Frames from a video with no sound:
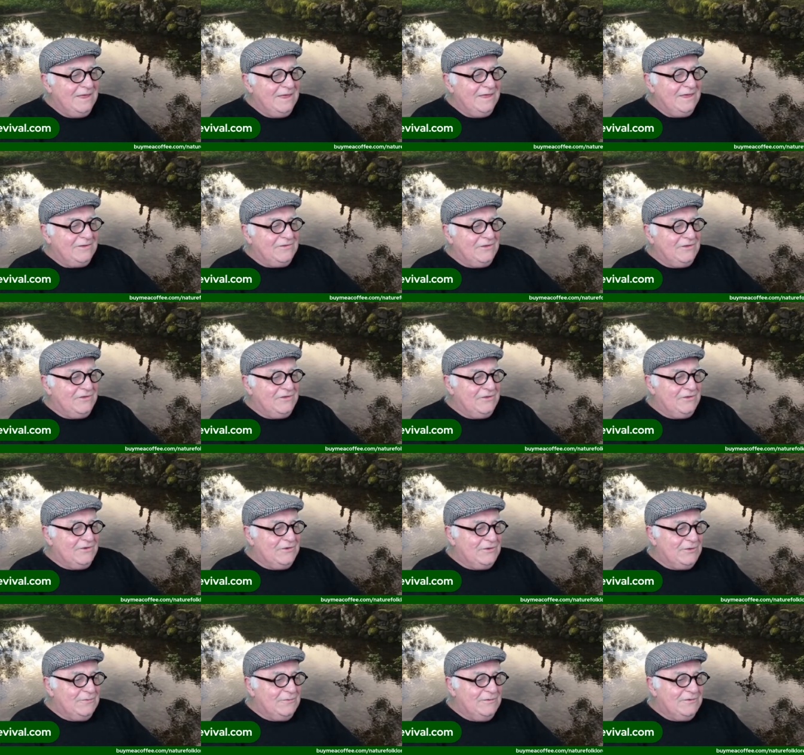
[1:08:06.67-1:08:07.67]
That's the two
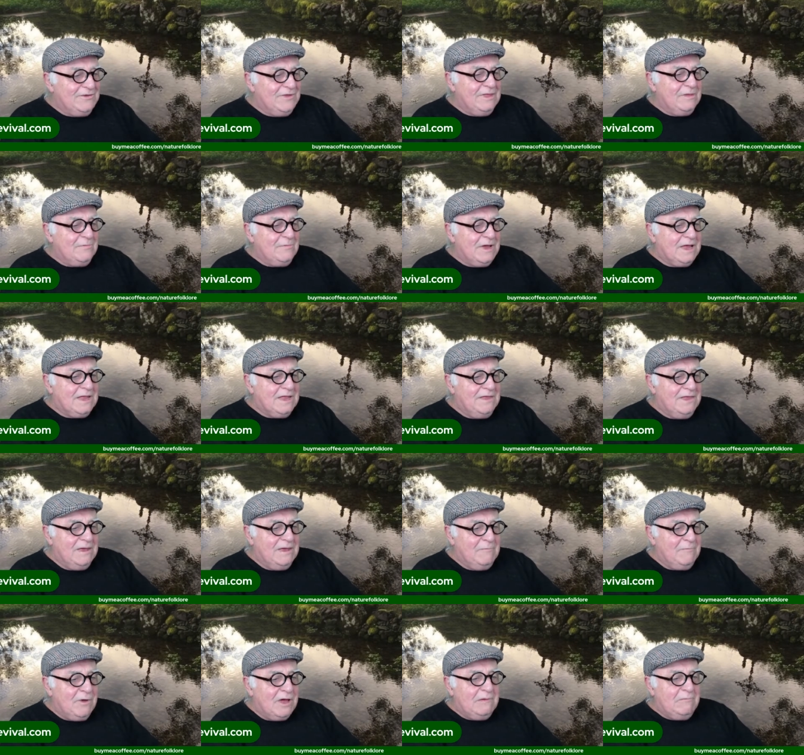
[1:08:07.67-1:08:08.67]
of them. See the banner
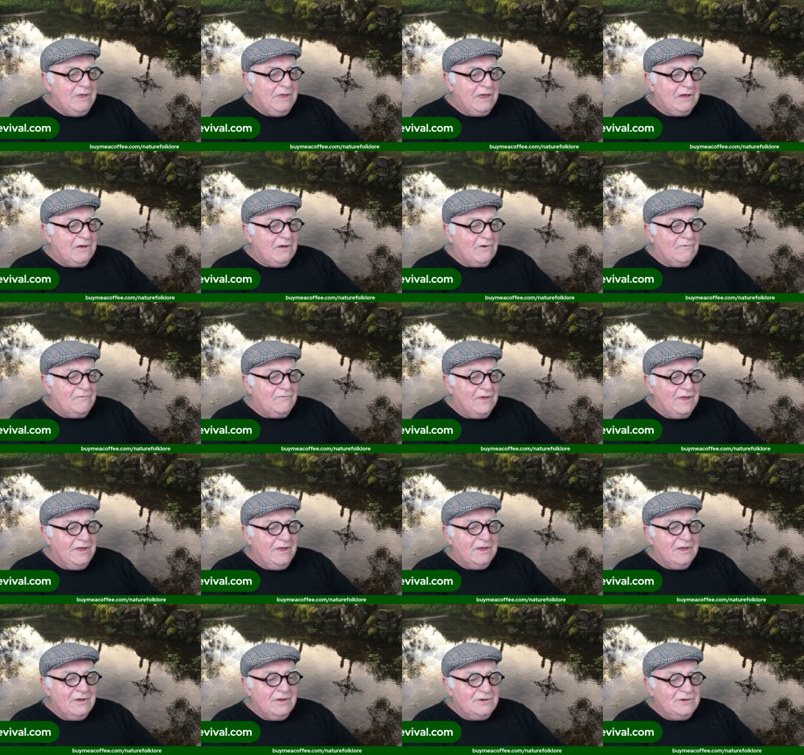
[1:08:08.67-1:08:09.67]
there. Buy me a coffee.